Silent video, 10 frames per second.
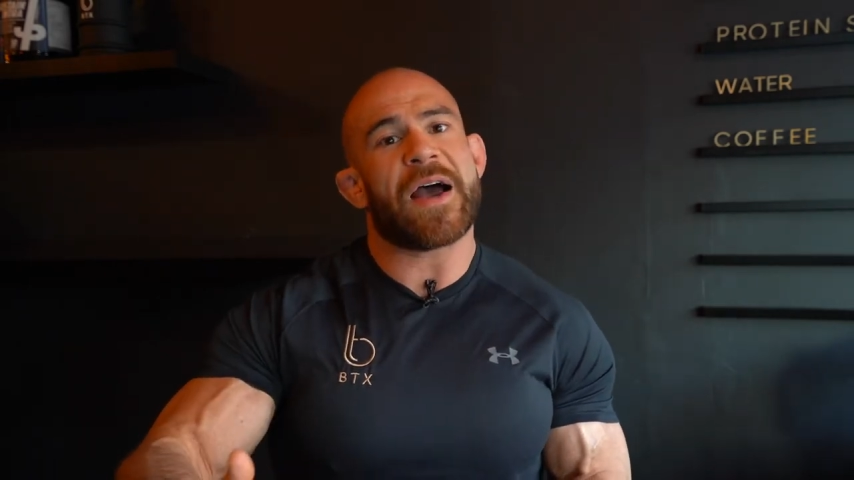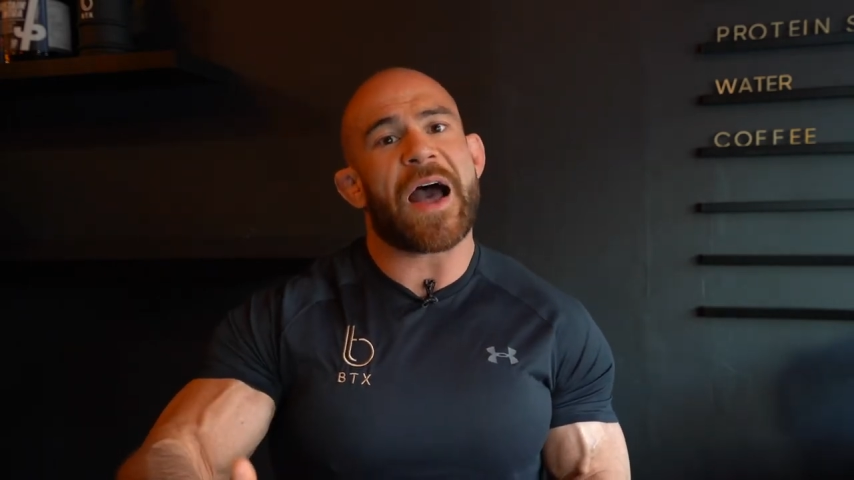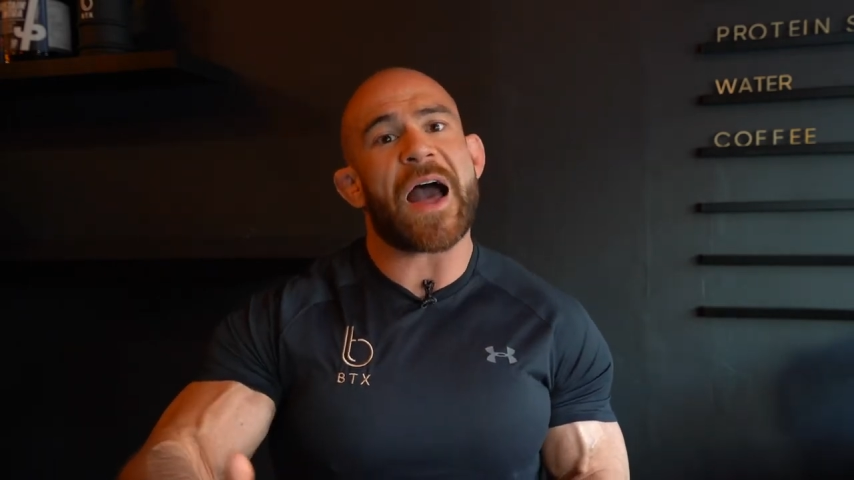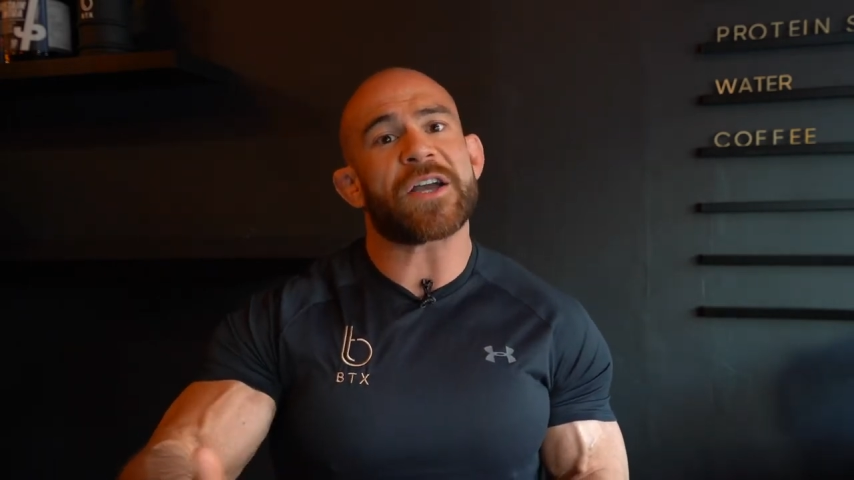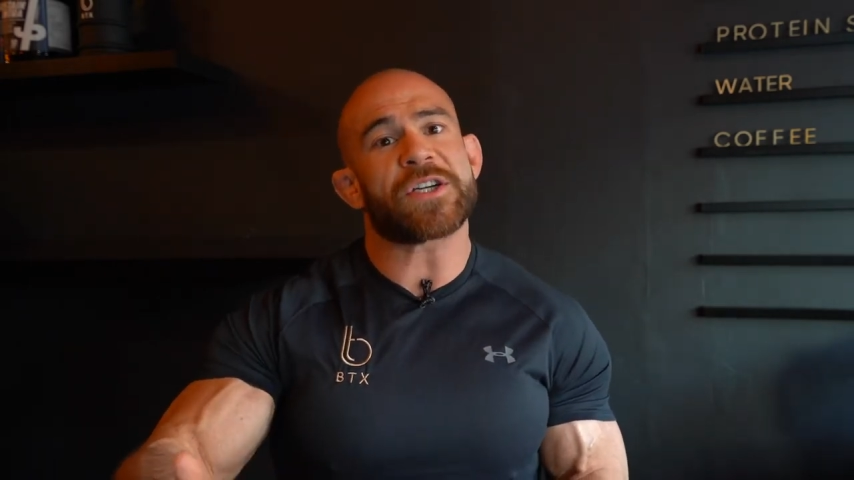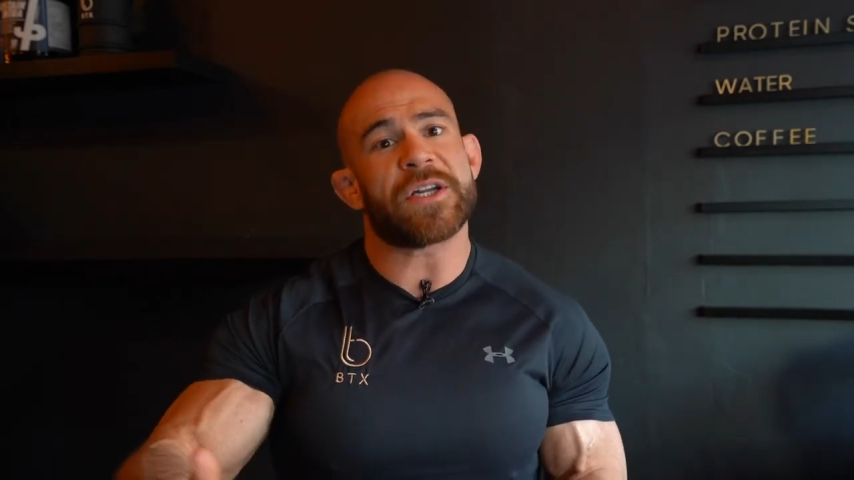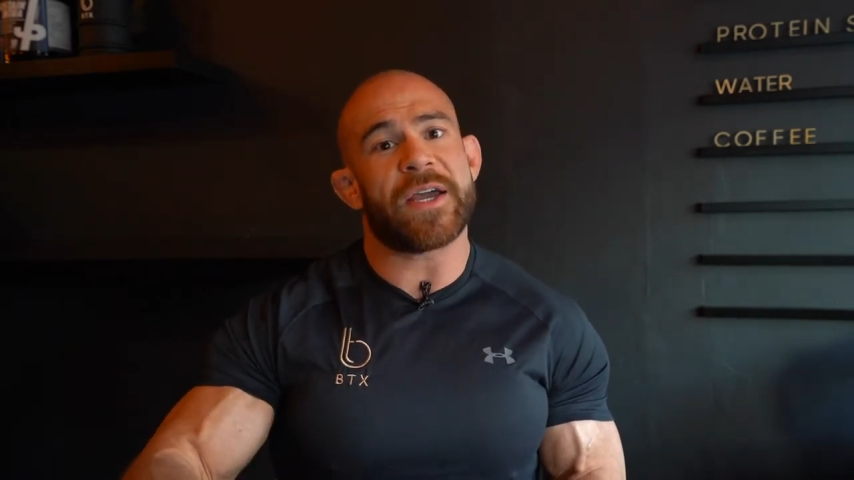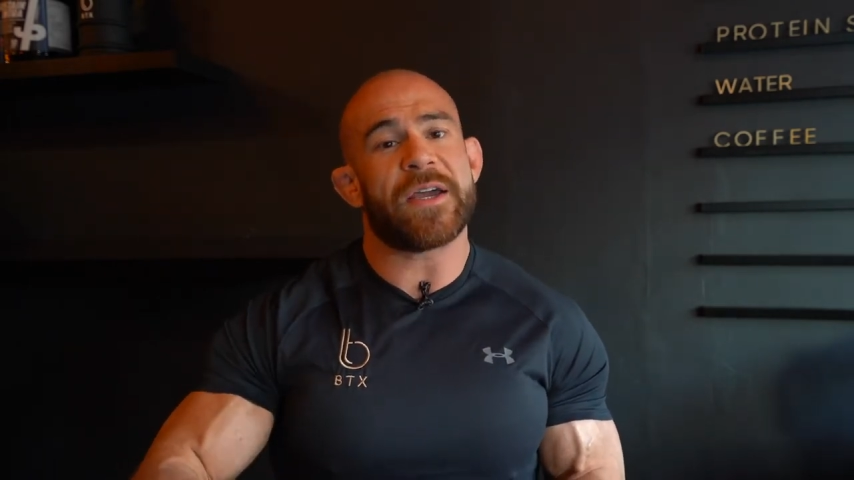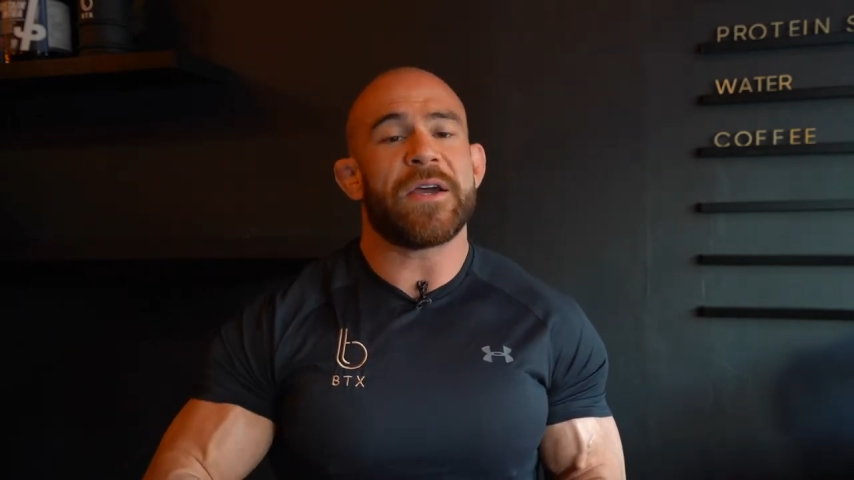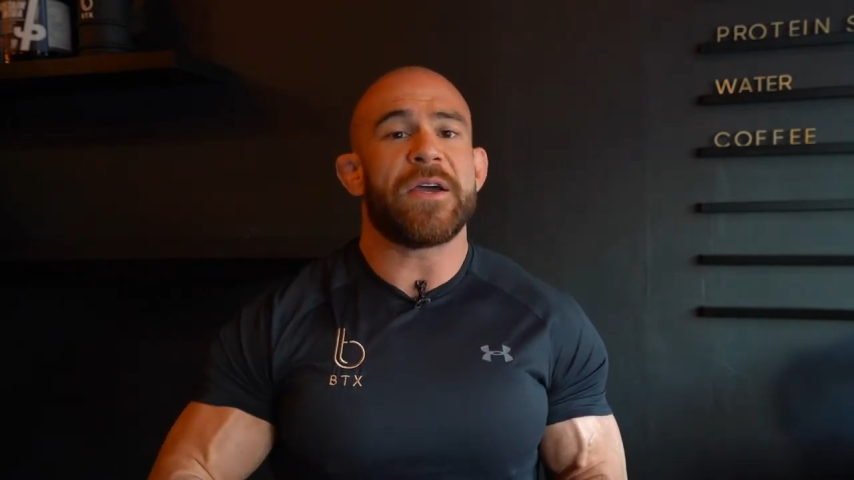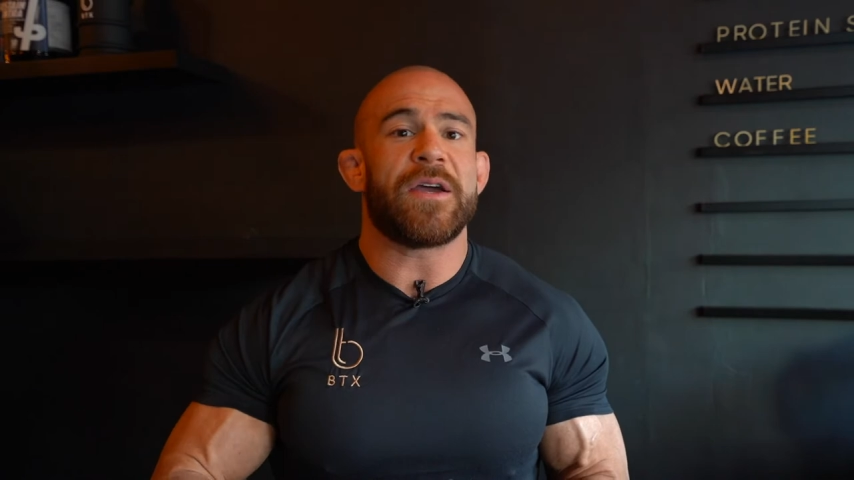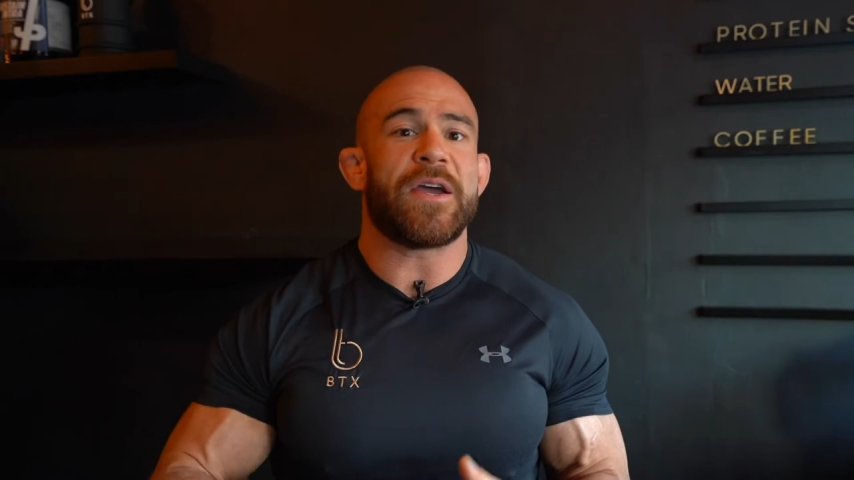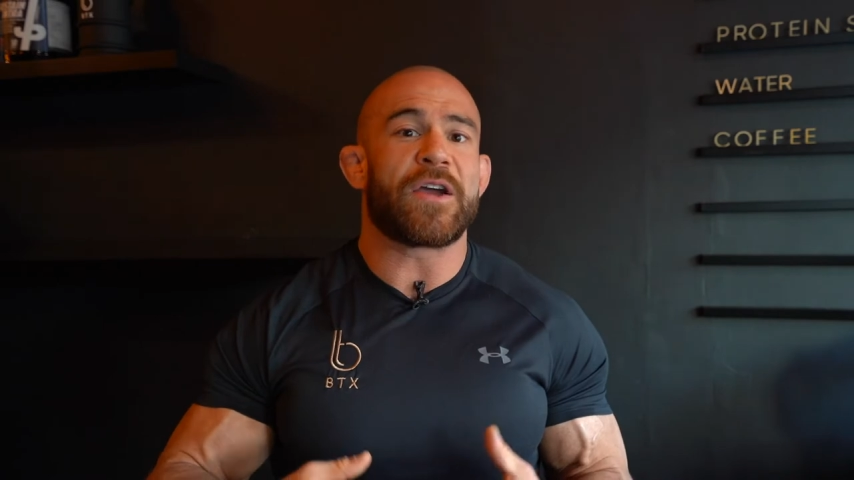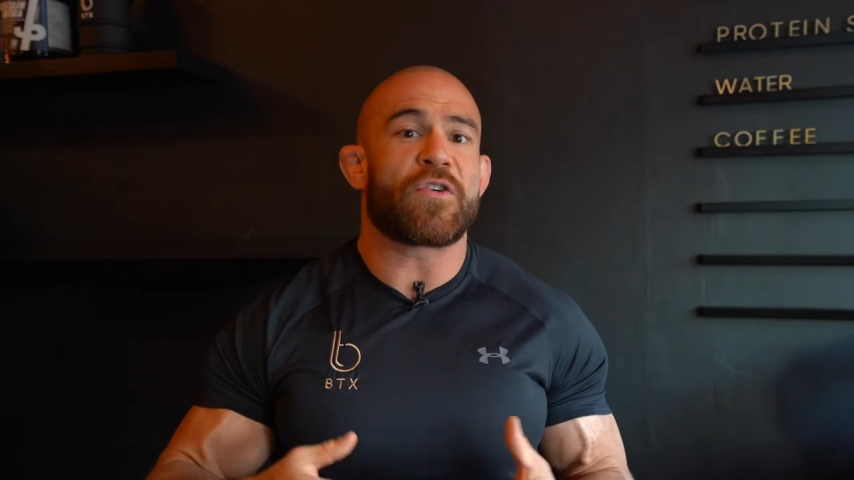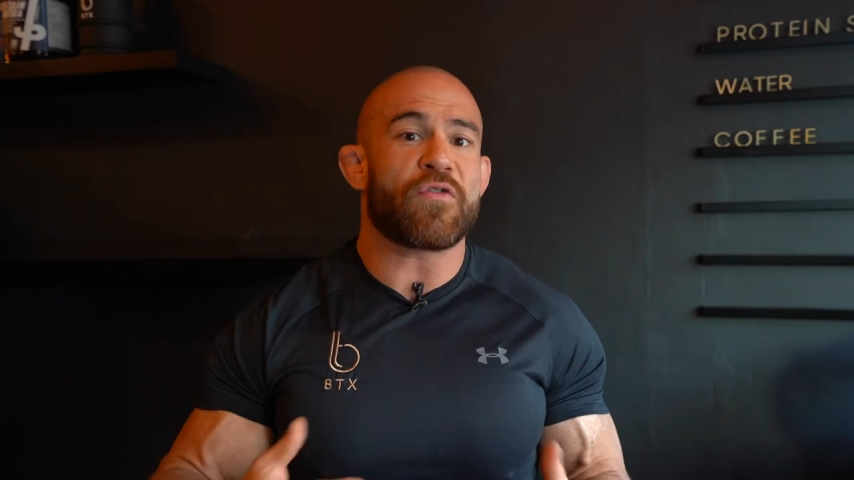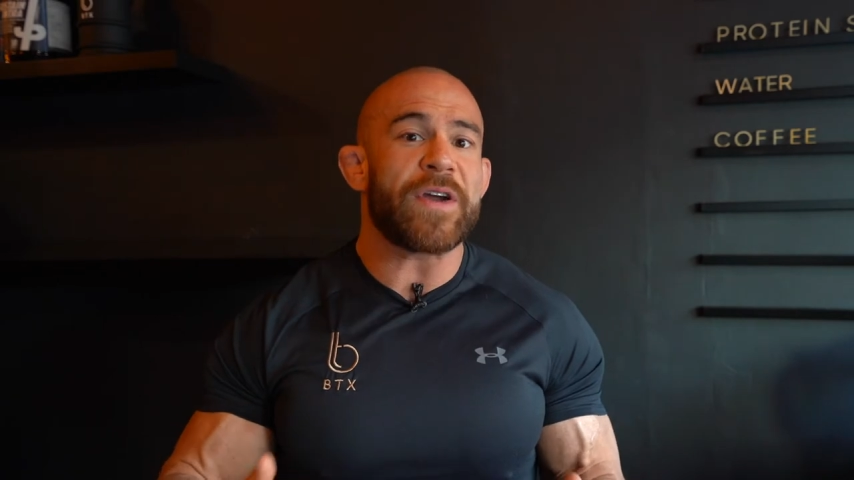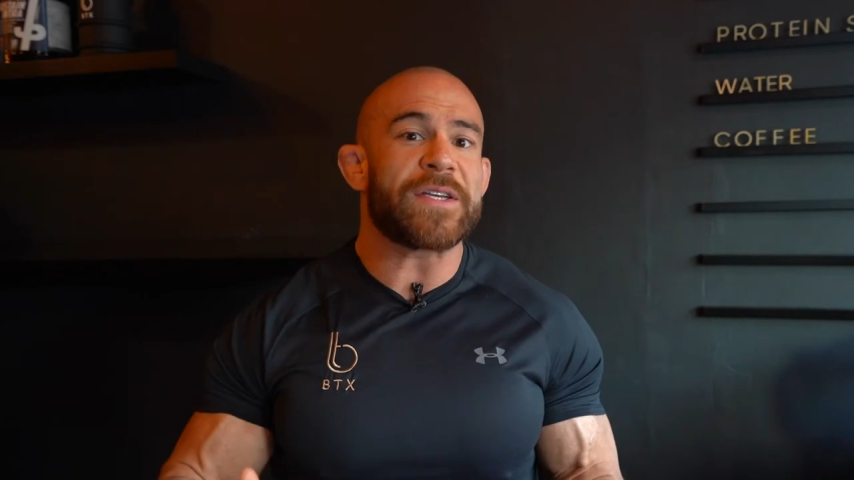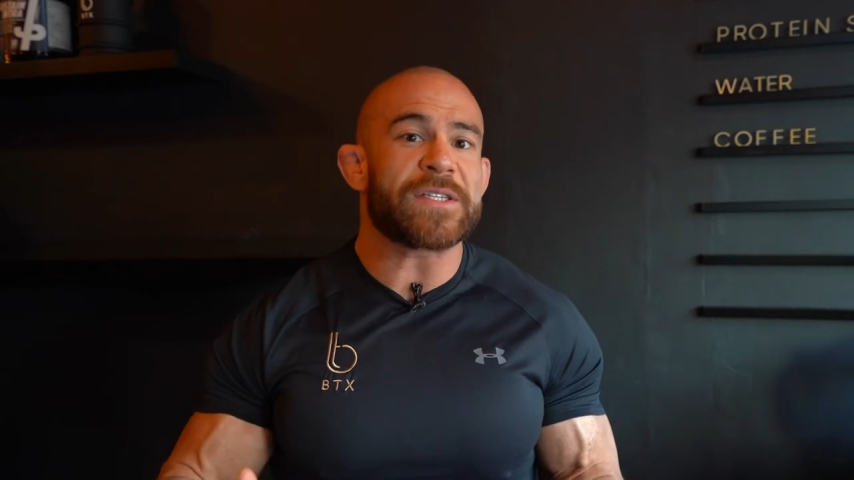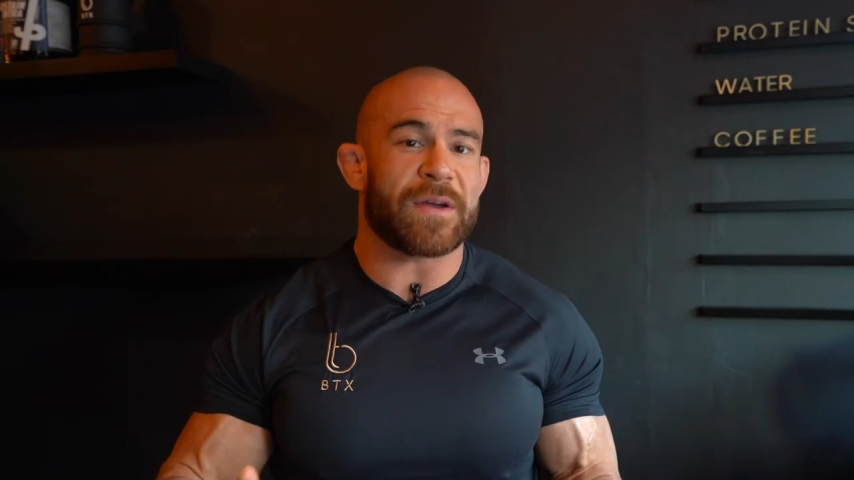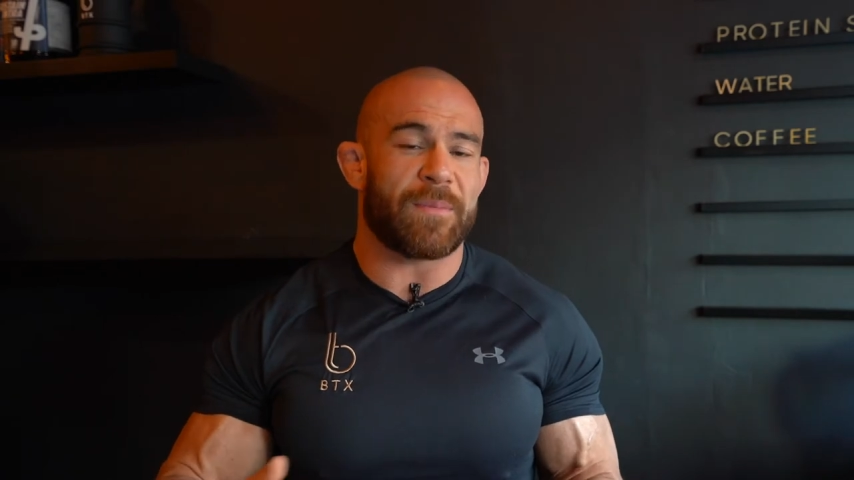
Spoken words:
actually increased